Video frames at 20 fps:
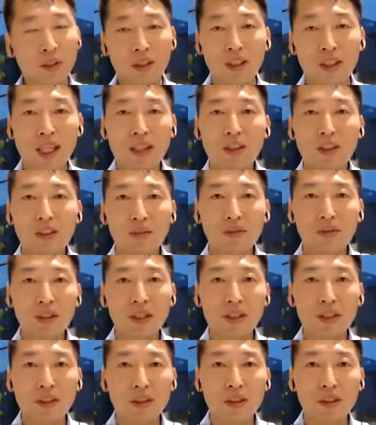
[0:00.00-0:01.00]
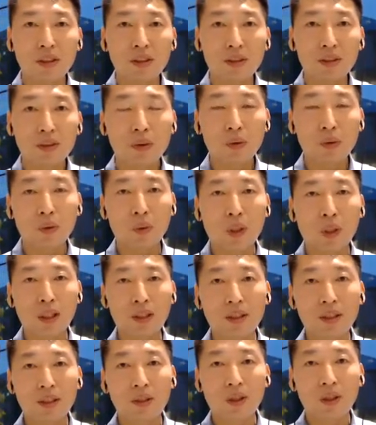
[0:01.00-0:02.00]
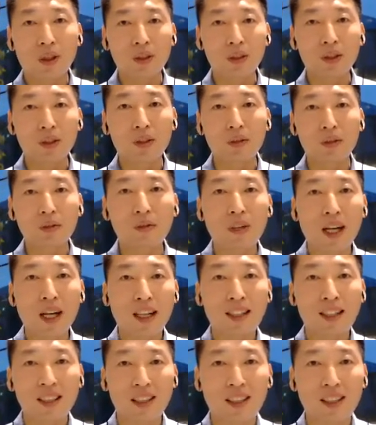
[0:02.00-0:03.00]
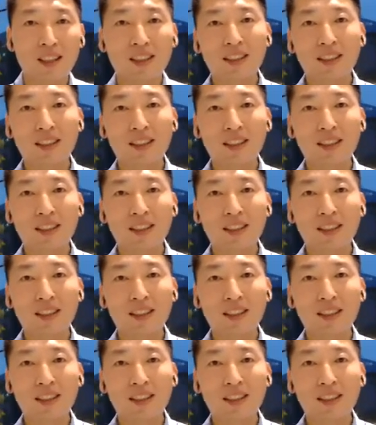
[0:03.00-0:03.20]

second vehicle was under fire.